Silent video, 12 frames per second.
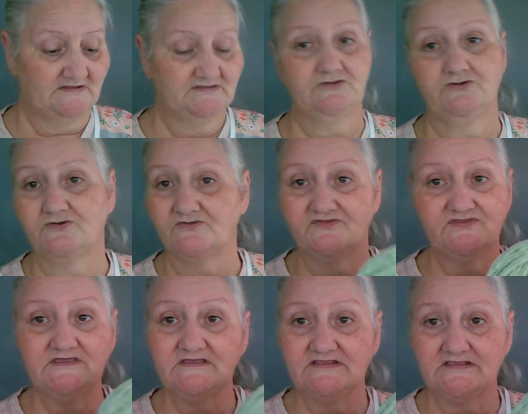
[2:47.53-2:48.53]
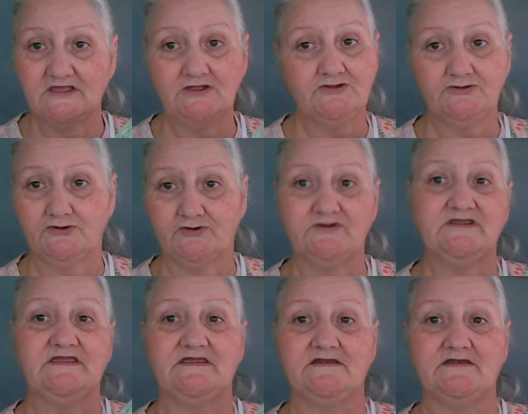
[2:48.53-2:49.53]
So this color
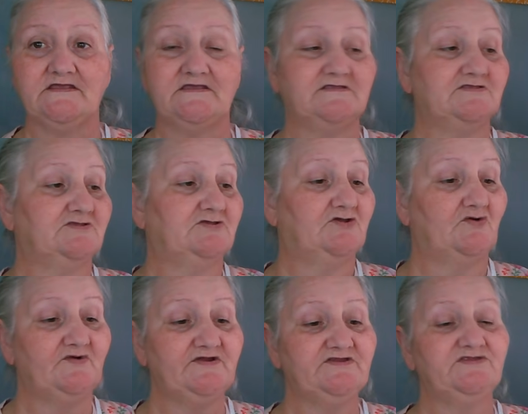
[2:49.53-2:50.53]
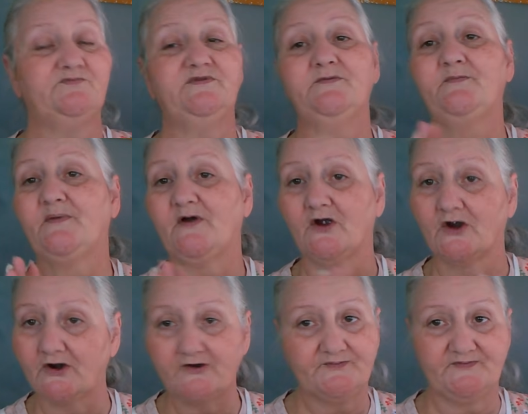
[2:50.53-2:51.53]
green is going to be
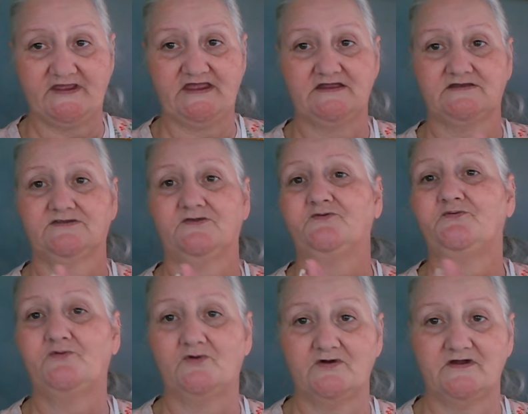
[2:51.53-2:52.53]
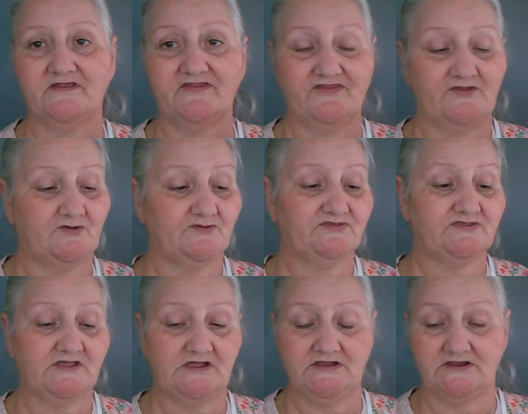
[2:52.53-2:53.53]
perfect for those
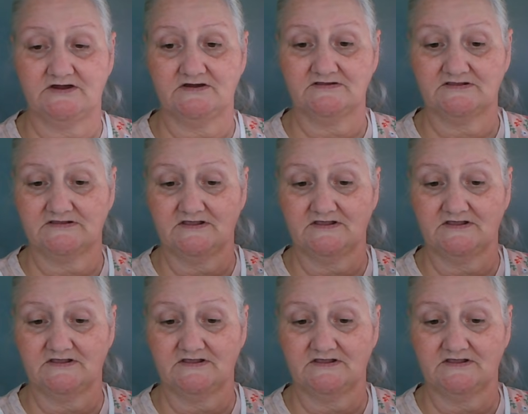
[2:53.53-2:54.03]
colors.